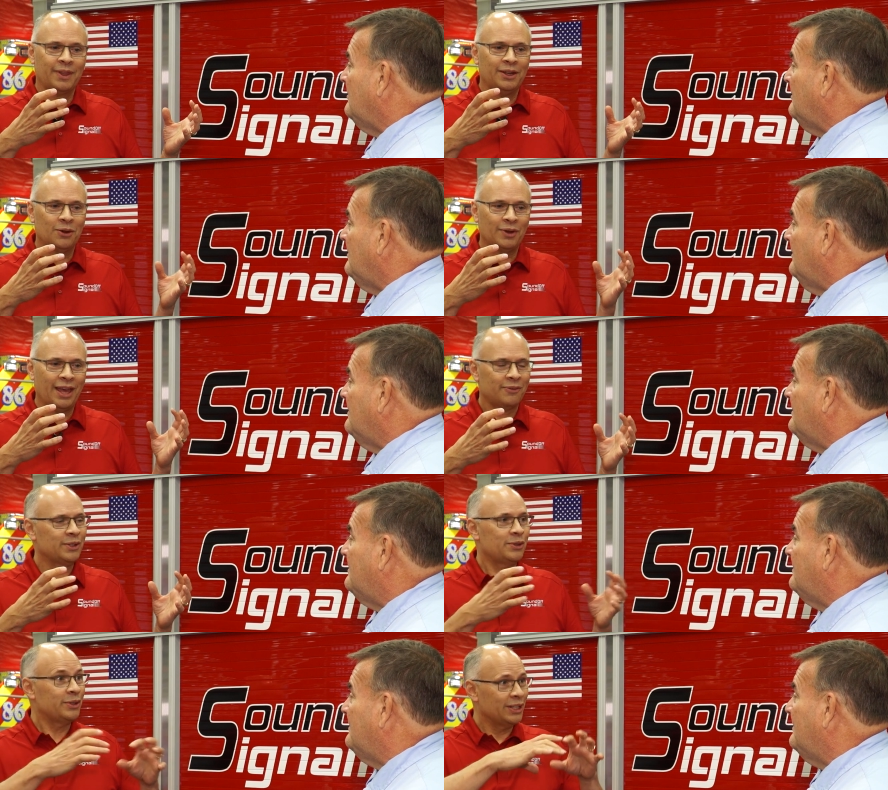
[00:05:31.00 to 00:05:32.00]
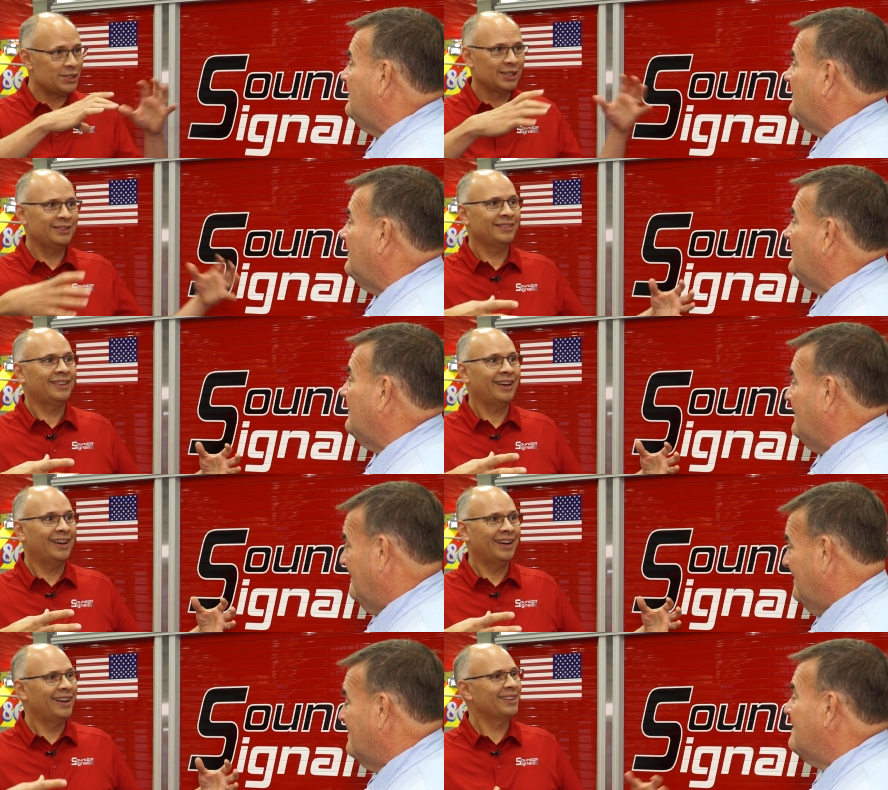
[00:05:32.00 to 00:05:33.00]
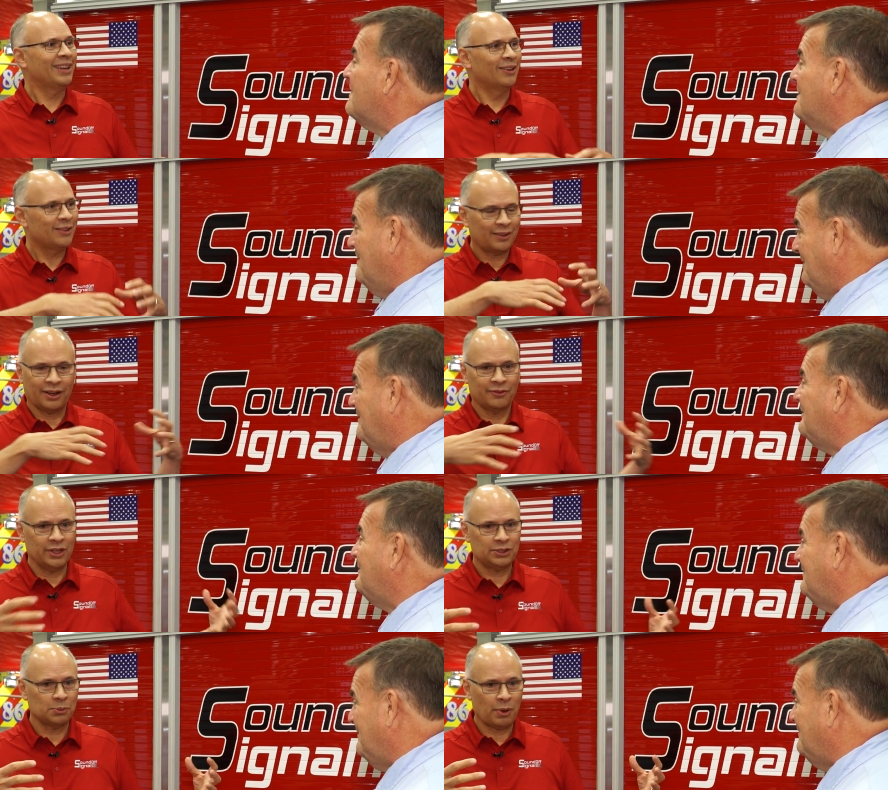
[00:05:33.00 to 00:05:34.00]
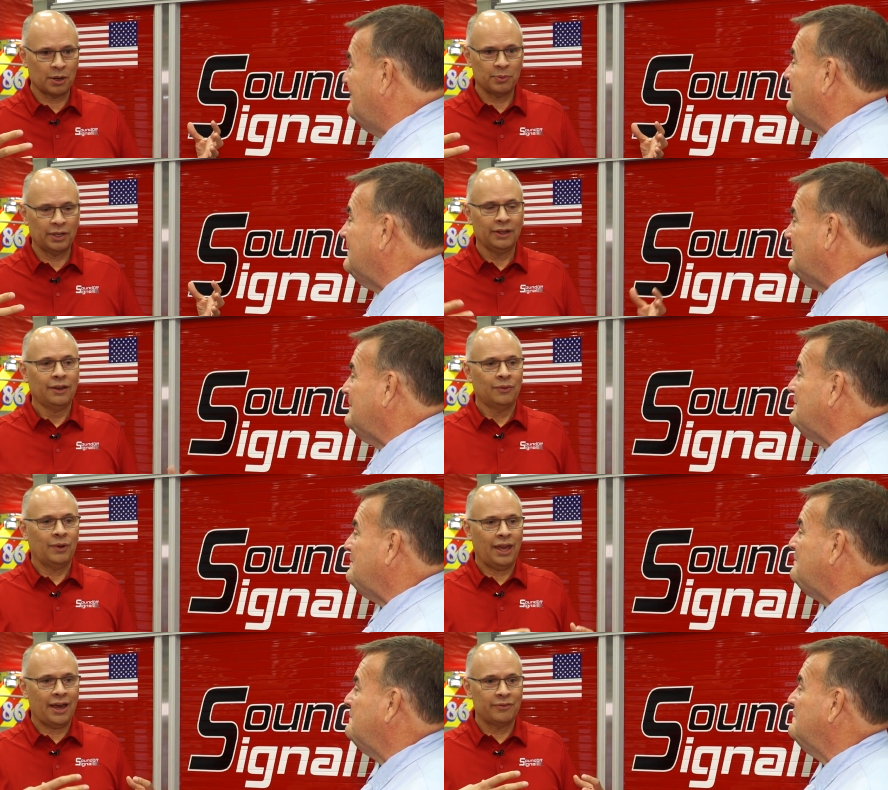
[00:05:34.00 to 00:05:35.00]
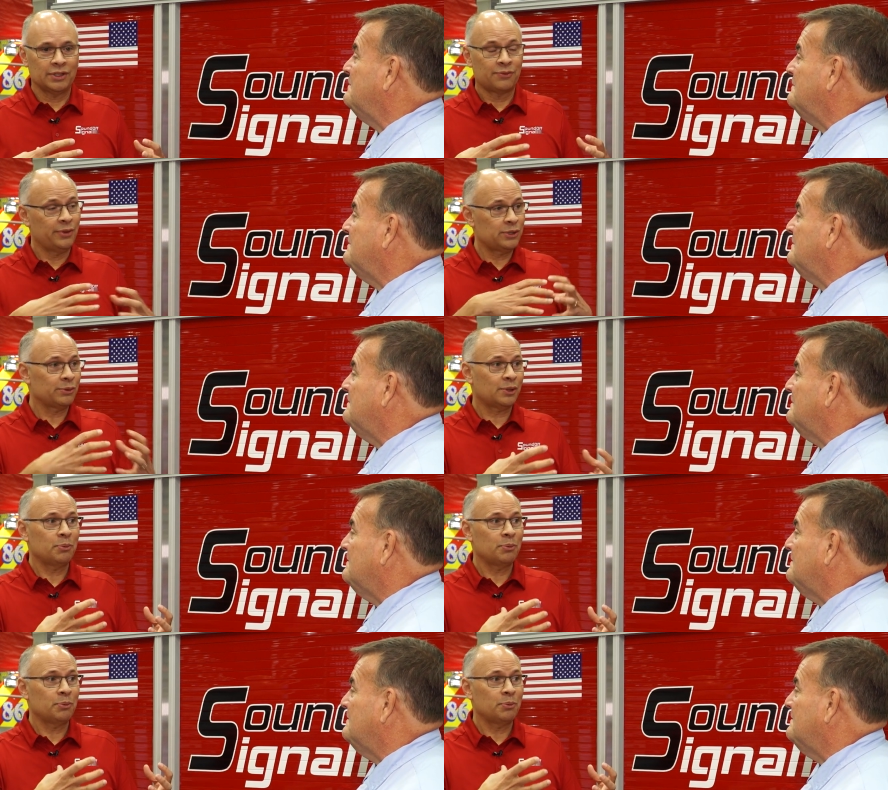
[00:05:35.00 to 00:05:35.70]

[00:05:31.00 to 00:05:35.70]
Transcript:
Speaker 1: you know, we have the tradition, you know, of each department. We have this visual